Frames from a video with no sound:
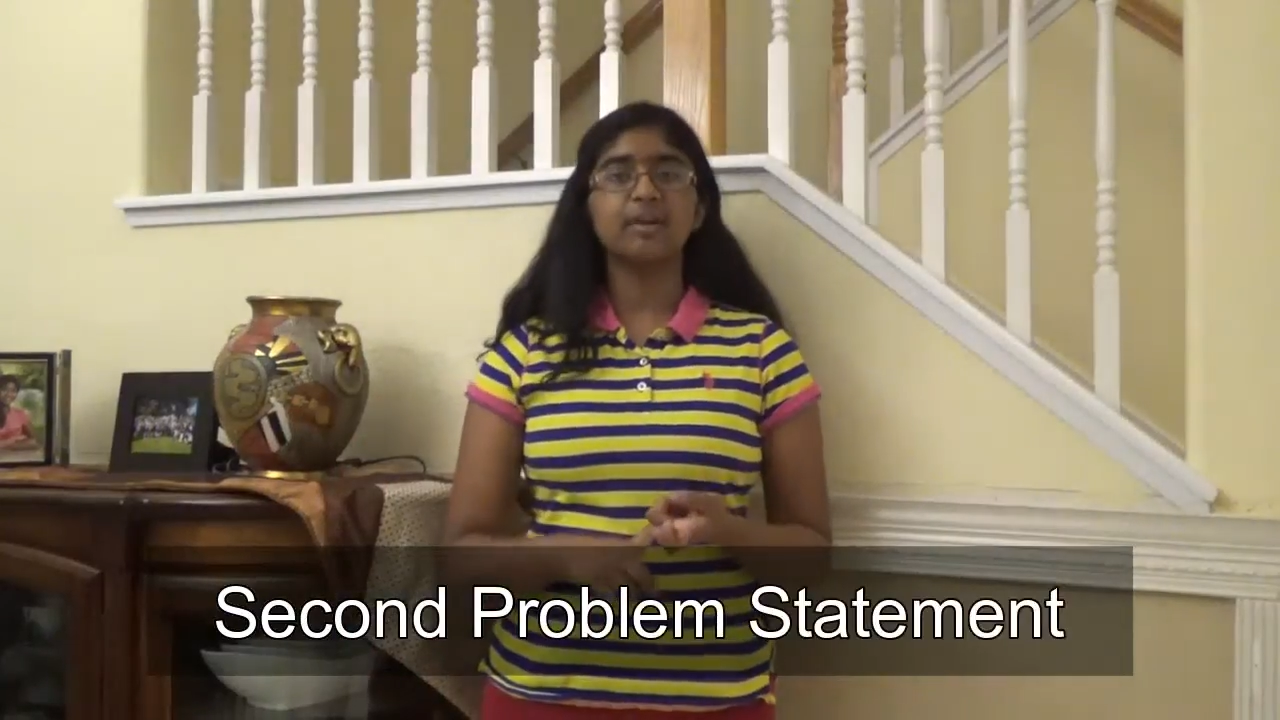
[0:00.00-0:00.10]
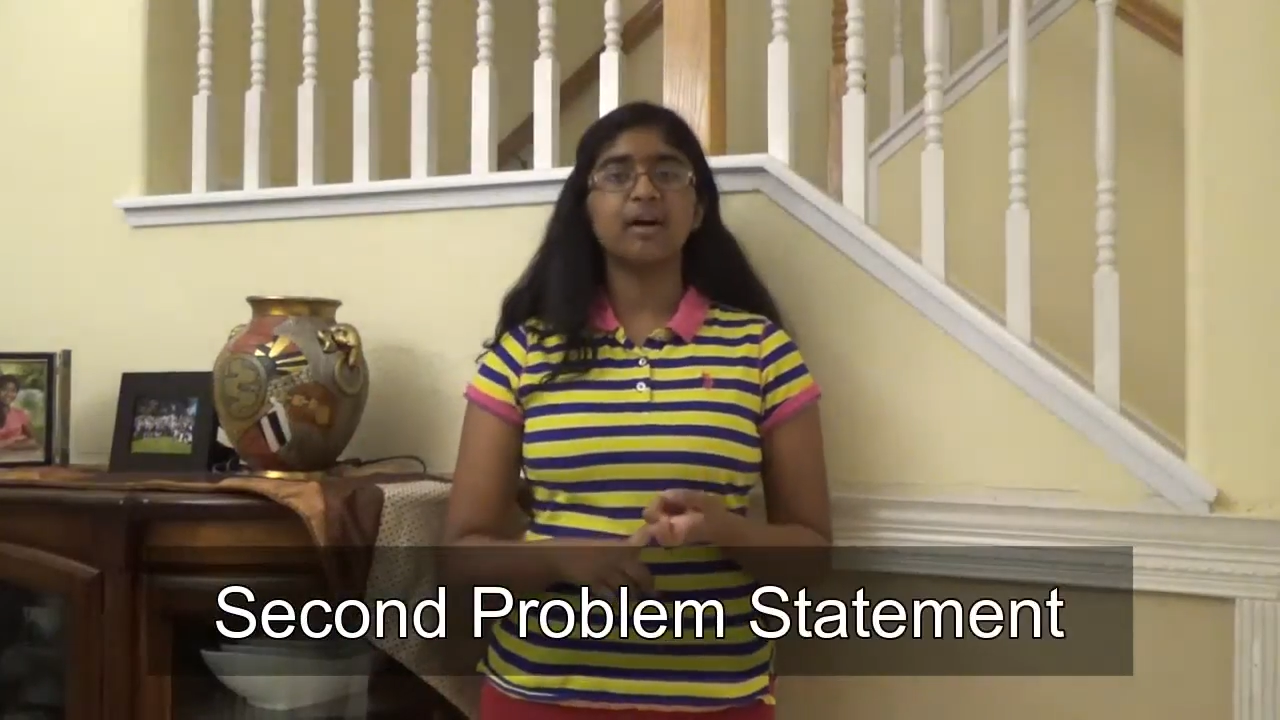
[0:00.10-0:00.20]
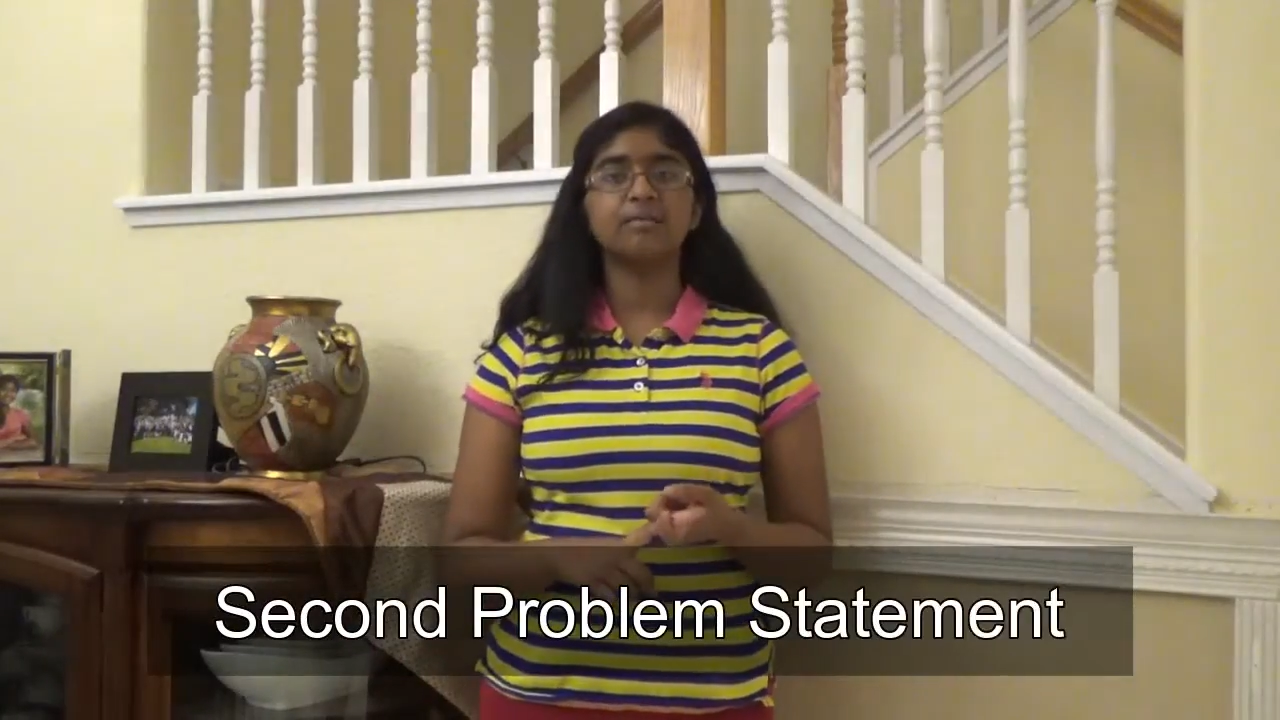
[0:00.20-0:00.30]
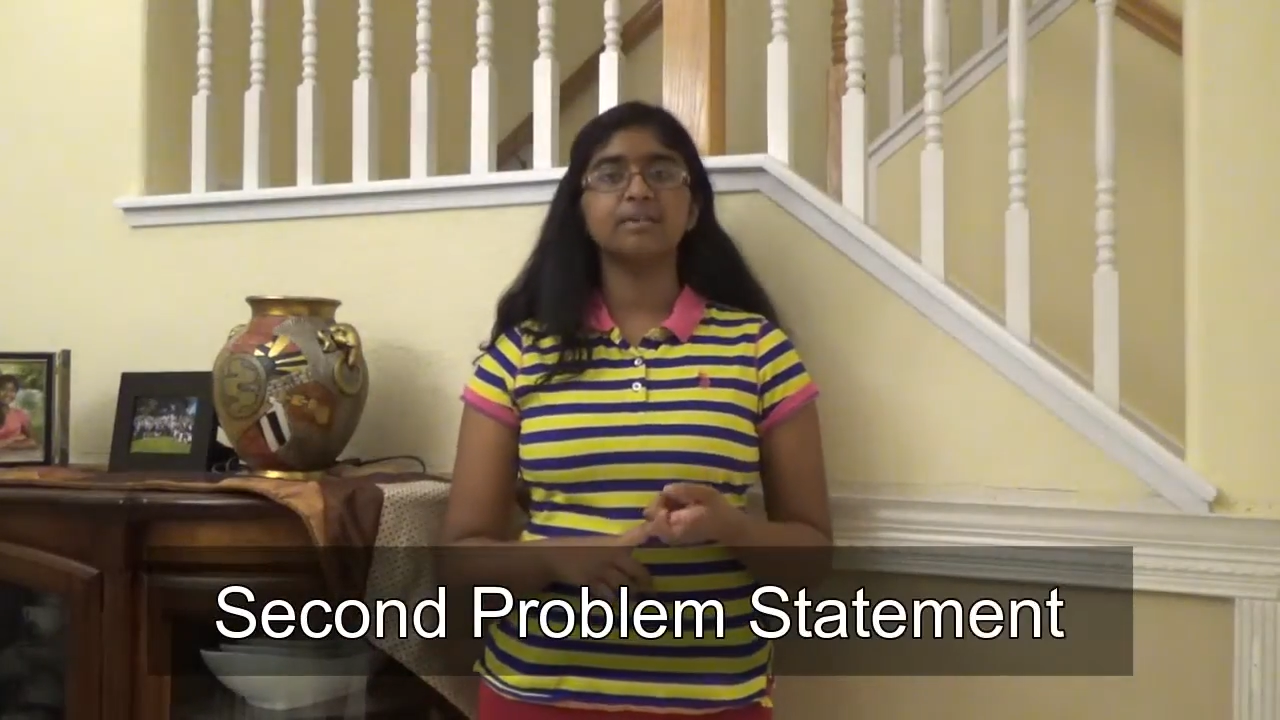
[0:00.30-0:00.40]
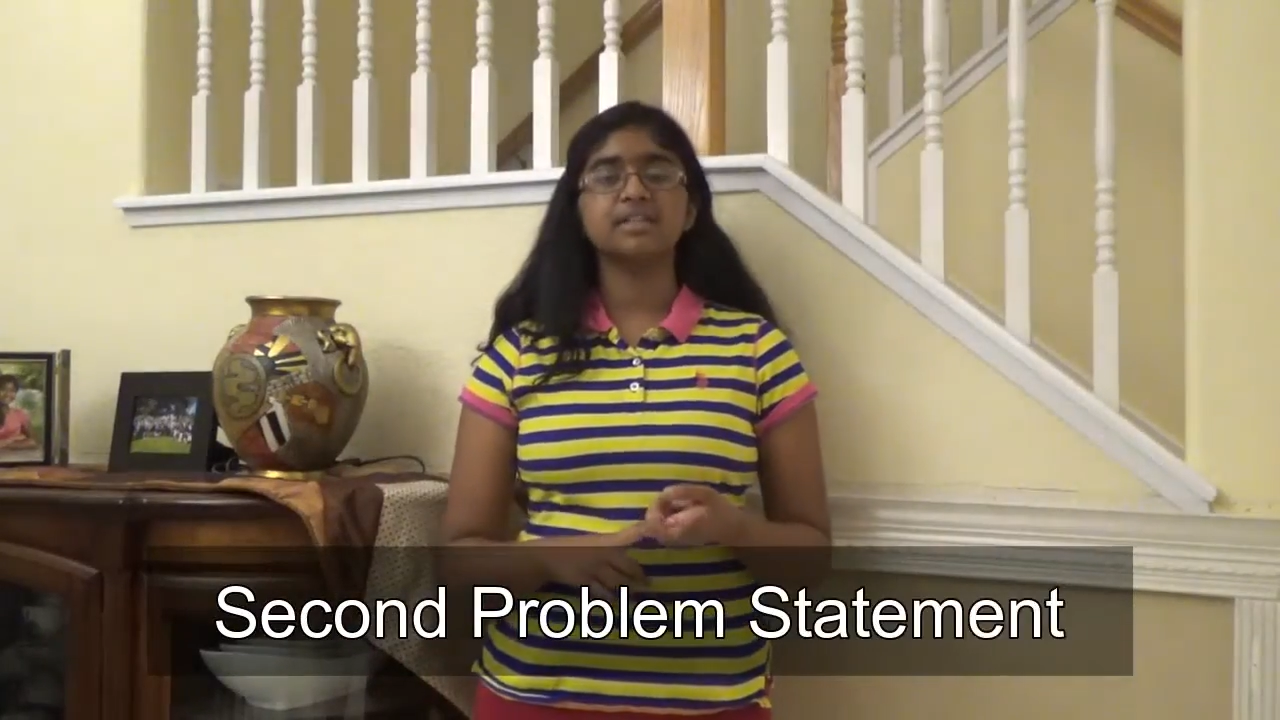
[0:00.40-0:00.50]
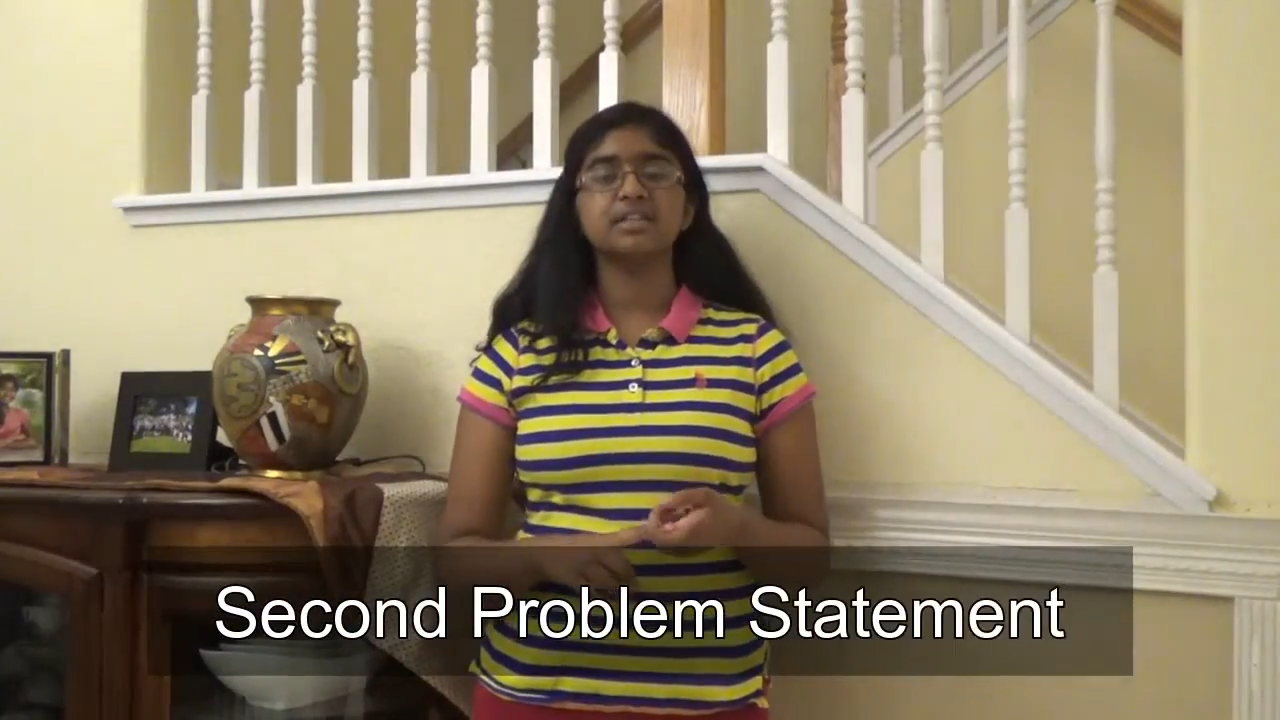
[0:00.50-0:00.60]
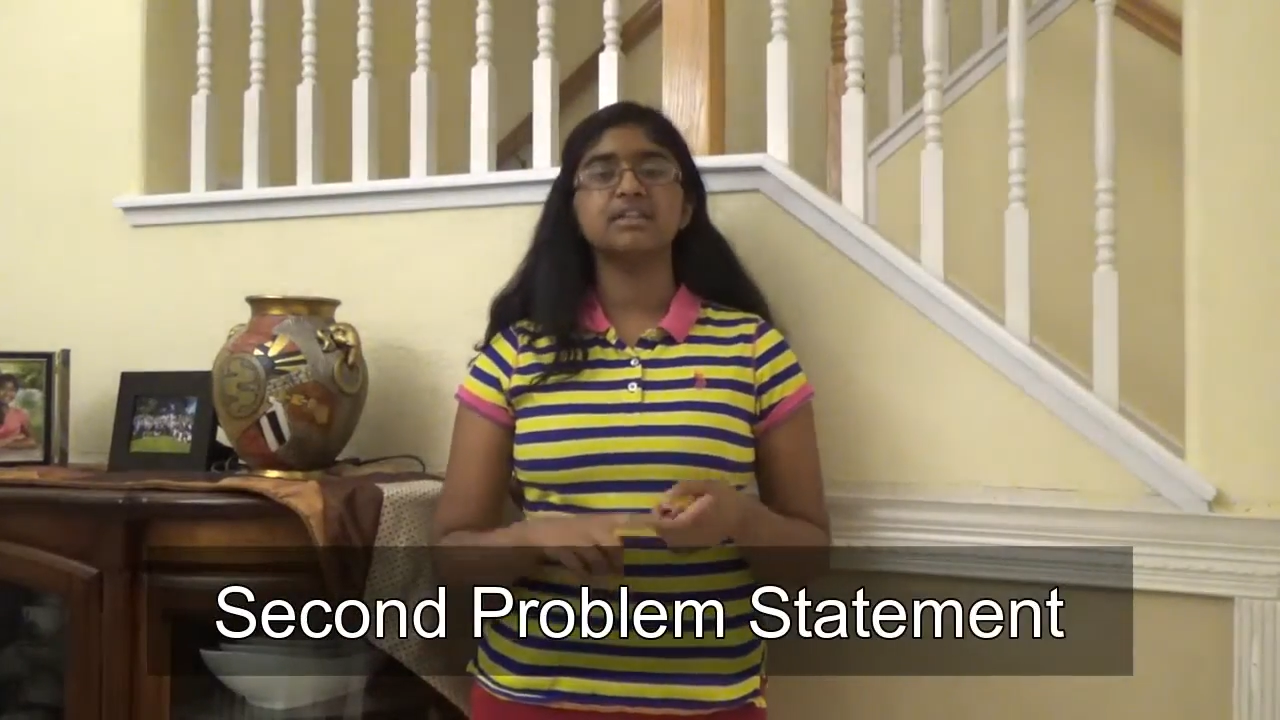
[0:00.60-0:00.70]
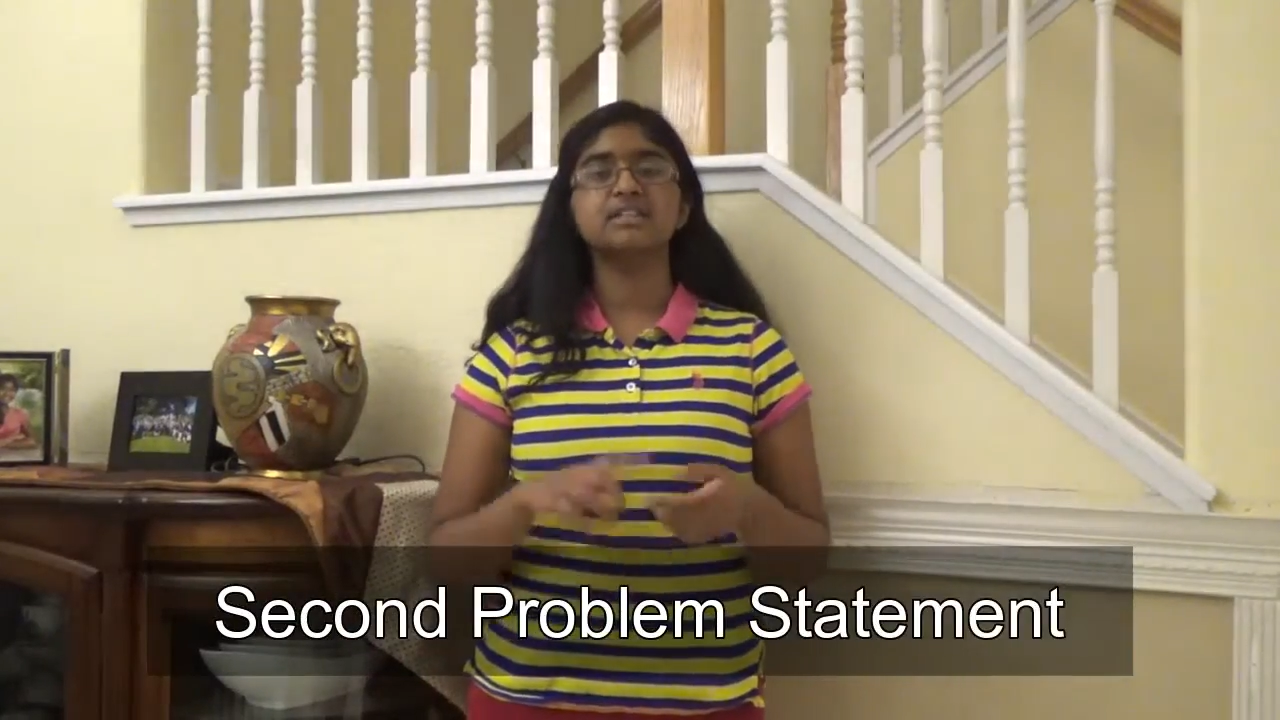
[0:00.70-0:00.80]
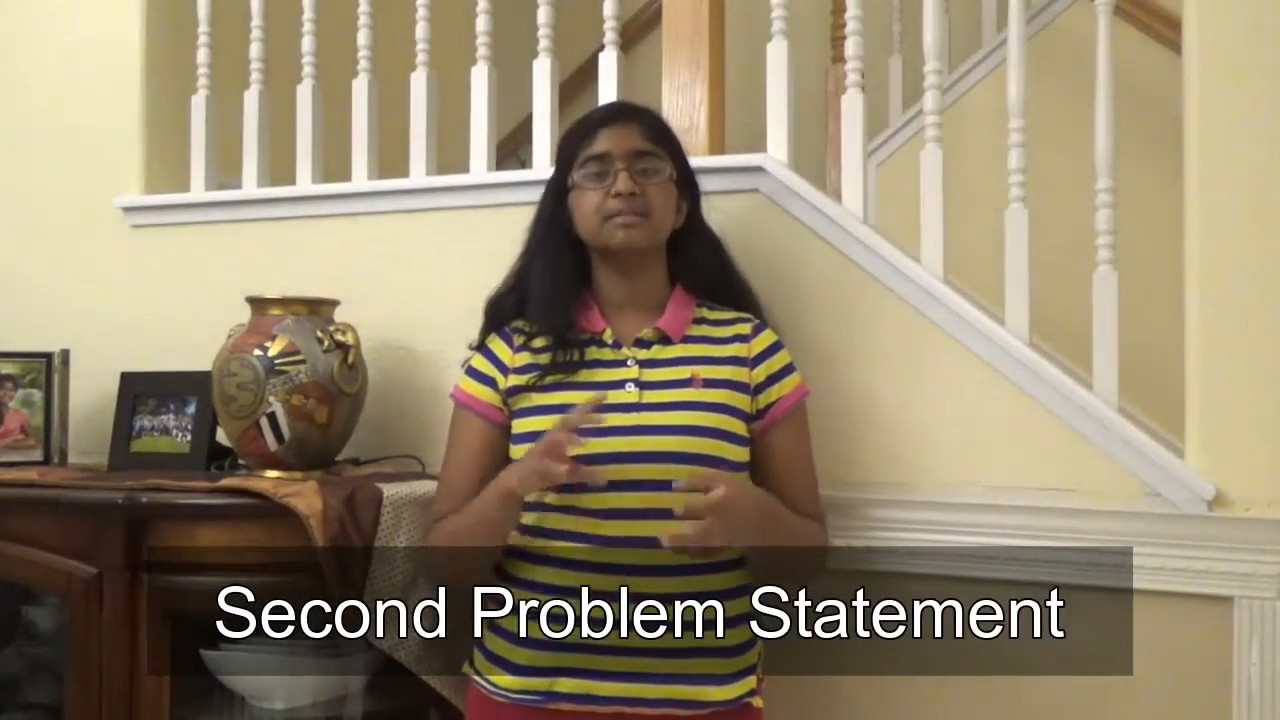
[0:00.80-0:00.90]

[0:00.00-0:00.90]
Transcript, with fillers: problem is that there's